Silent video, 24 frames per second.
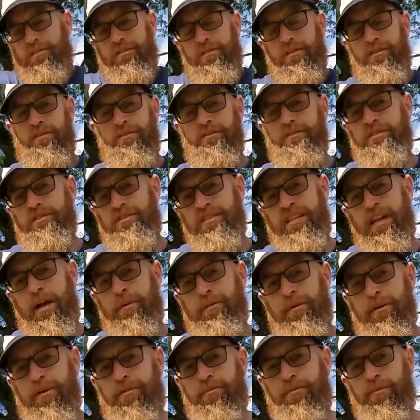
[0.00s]
you know, you
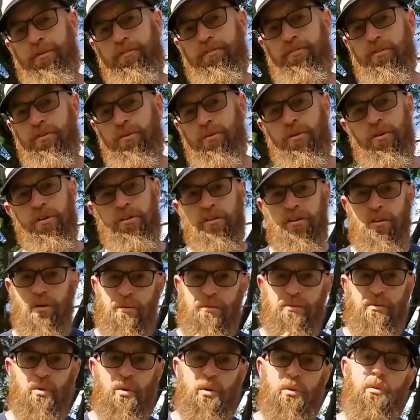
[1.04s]
stop at a thrift store, you
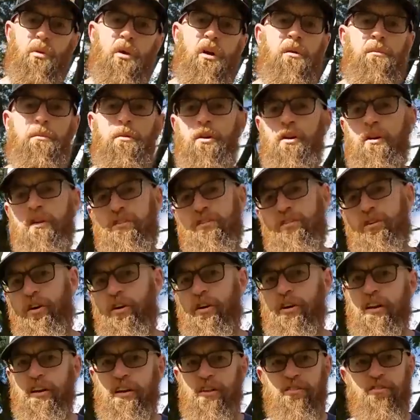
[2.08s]
go into a Walmart, a
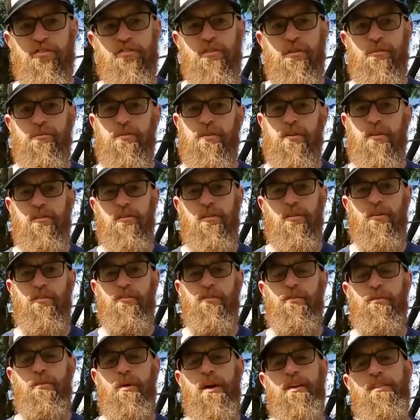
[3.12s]
Target or something
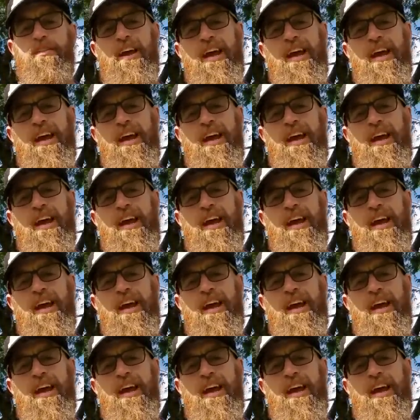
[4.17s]
along the way.